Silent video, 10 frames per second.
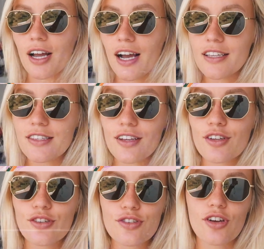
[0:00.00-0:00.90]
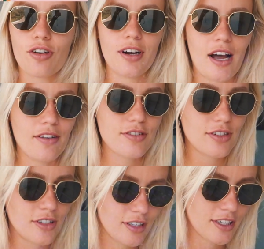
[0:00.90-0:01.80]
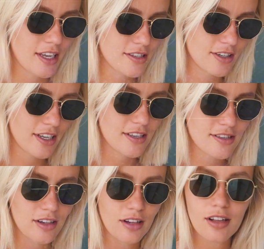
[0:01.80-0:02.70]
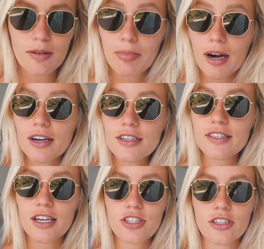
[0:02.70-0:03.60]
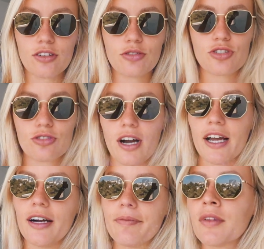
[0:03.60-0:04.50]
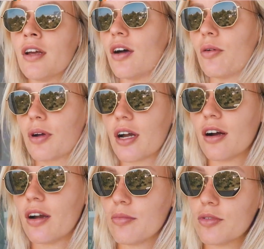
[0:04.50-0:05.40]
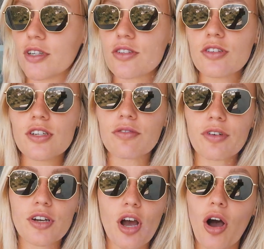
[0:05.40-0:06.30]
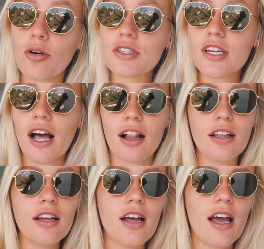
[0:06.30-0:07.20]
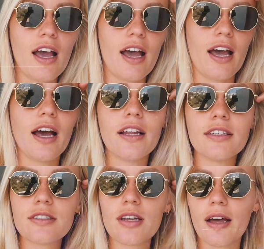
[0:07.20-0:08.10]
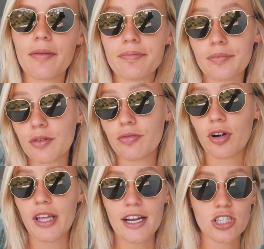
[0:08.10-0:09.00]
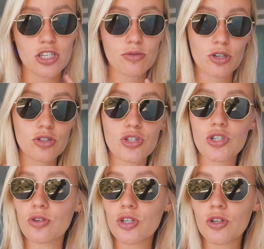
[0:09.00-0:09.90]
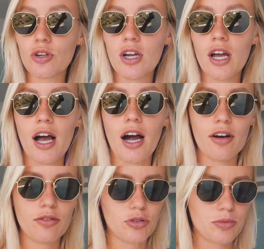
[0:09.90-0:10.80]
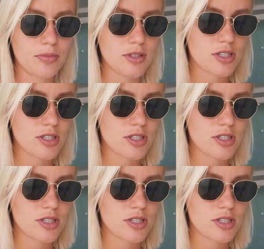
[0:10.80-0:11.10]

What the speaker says: guys. So after yesterday's little party session at Ushuaia, we are moving to a different hotel. And before that, I actually just wanted to show you our room,